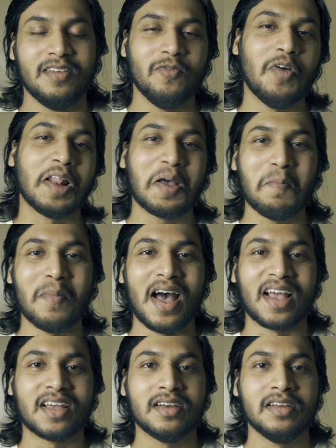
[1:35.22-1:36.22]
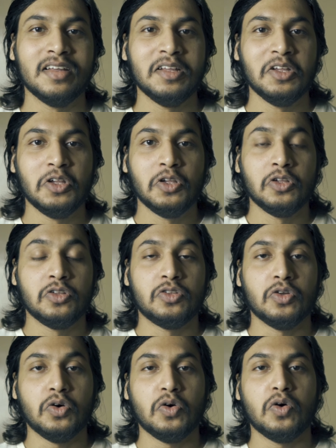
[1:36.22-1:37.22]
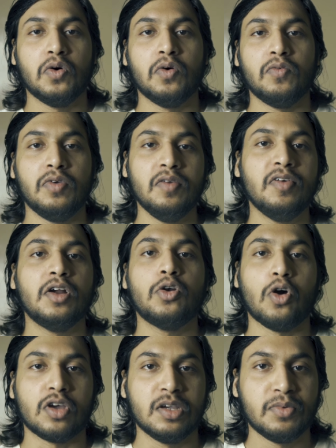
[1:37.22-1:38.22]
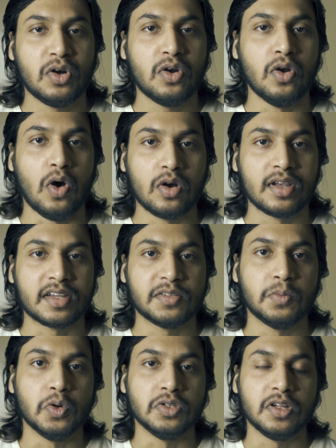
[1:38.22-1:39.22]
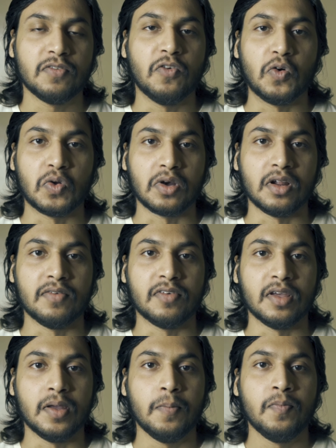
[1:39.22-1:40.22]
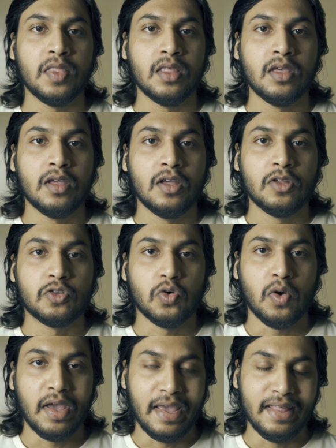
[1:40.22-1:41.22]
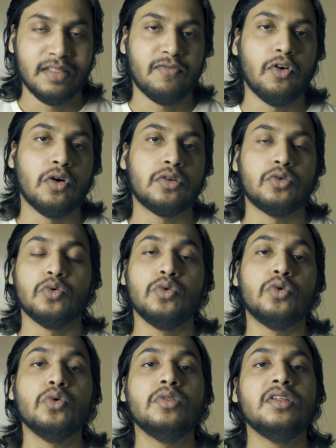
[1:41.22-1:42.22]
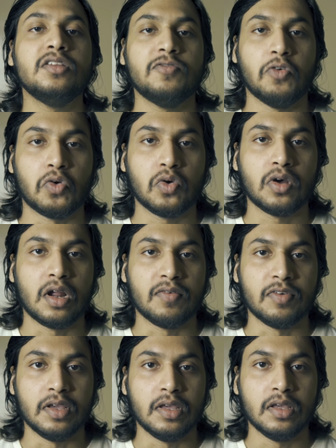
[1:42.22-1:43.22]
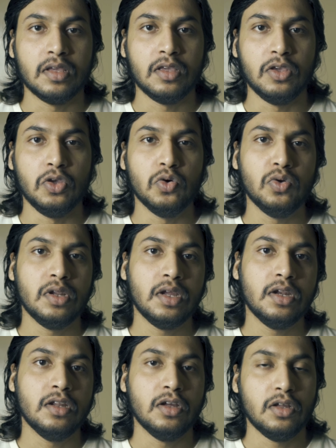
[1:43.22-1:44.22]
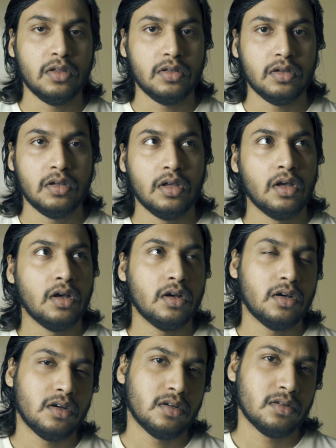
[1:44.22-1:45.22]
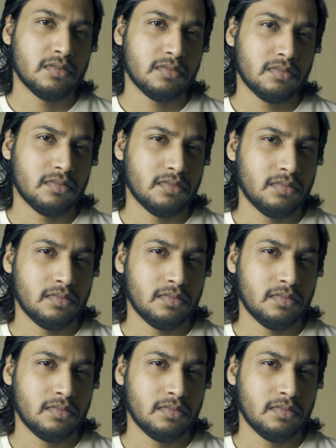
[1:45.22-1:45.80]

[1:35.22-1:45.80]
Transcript: Welcome back. So we were talking about long exposure photography. So in for to do this photography, you need um,